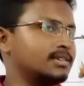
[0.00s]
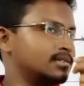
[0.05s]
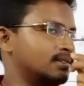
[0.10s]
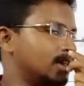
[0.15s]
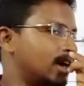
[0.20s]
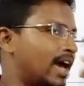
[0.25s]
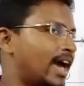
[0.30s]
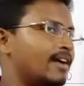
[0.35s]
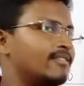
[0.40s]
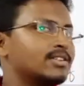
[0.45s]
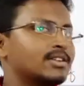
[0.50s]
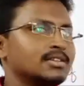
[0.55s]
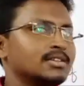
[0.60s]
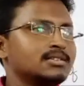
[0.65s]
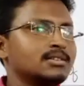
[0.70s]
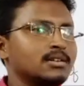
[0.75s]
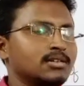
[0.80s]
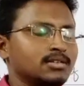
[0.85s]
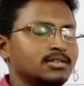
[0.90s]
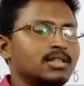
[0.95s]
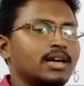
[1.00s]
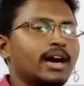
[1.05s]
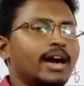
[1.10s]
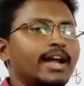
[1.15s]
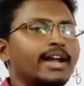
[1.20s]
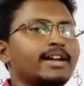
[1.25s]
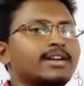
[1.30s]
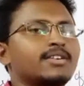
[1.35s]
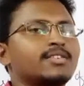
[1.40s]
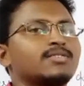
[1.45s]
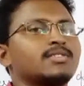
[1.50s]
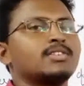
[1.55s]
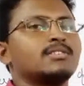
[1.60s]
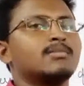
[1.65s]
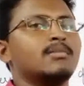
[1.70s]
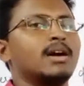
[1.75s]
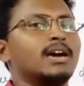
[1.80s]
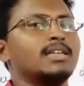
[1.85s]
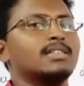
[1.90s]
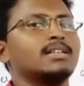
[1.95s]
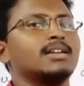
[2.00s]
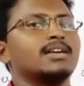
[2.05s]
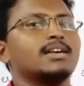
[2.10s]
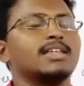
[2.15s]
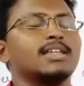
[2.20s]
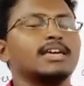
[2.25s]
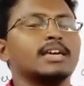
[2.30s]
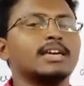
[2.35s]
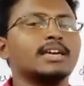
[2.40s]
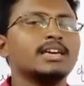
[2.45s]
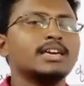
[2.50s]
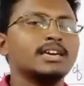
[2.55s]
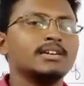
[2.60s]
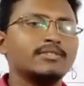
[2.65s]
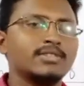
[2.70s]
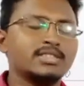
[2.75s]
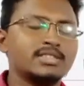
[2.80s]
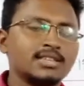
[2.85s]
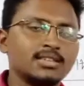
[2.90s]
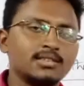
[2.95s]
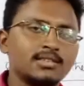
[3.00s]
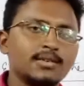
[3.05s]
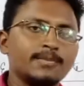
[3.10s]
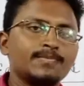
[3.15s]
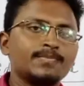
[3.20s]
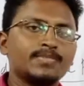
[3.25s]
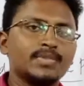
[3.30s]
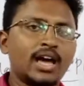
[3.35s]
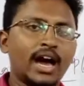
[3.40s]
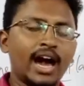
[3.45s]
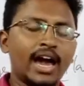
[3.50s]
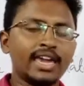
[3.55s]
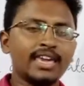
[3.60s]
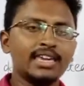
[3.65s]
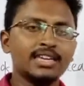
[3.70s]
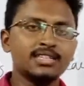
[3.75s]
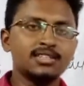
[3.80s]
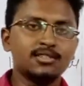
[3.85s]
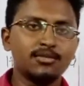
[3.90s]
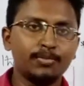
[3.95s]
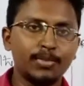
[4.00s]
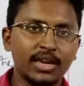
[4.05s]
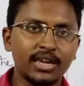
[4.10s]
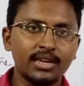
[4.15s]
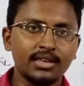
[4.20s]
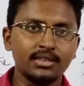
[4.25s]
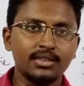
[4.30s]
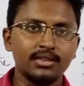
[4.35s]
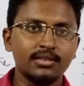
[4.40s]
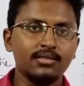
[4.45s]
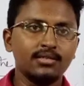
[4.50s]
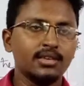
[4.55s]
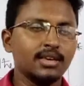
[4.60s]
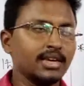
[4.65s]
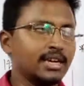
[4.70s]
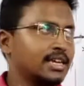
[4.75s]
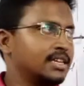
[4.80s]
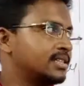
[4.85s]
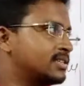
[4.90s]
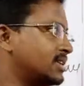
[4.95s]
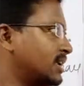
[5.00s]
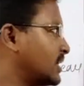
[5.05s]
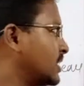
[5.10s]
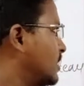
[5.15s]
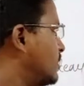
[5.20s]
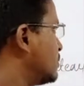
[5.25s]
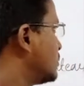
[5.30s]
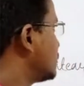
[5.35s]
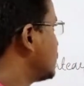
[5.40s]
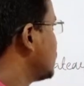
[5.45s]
The average the height of this Mahendragiri, which is the highest peak in this Eastern Ghats.